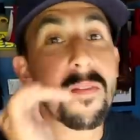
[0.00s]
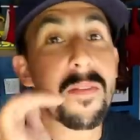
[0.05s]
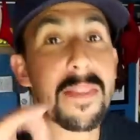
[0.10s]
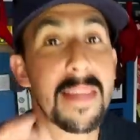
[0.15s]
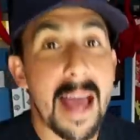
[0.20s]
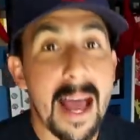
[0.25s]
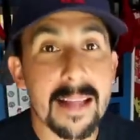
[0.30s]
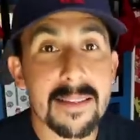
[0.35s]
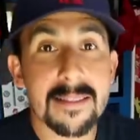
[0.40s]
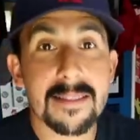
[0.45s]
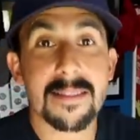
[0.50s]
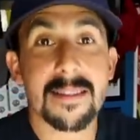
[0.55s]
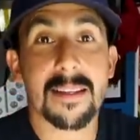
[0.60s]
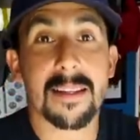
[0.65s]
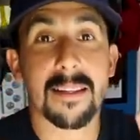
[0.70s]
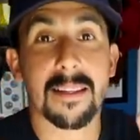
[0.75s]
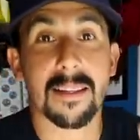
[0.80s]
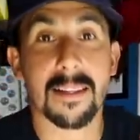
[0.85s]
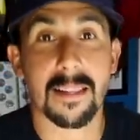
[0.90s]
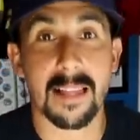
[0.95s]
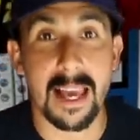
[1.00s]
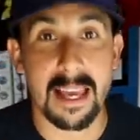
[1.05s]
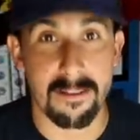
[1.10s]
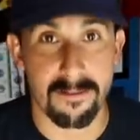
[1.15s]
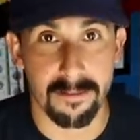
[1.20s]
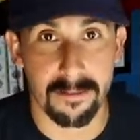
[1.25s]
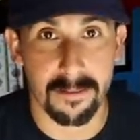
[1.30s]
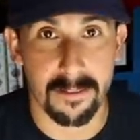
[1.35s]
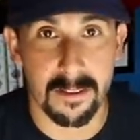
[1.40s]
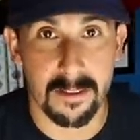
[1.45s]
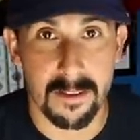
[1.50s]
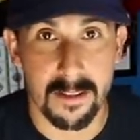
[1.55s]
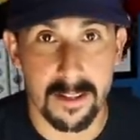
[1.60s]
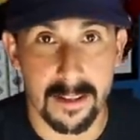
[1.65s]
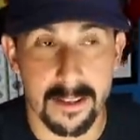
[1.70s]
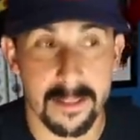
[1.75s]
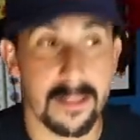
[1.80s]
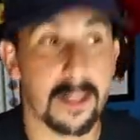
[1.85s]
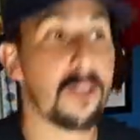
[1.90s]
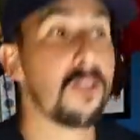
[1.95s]
That's life.
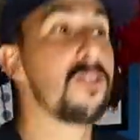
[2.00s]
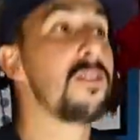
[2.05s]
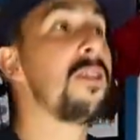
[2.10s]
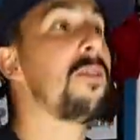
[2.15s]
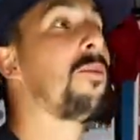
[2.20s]
There is a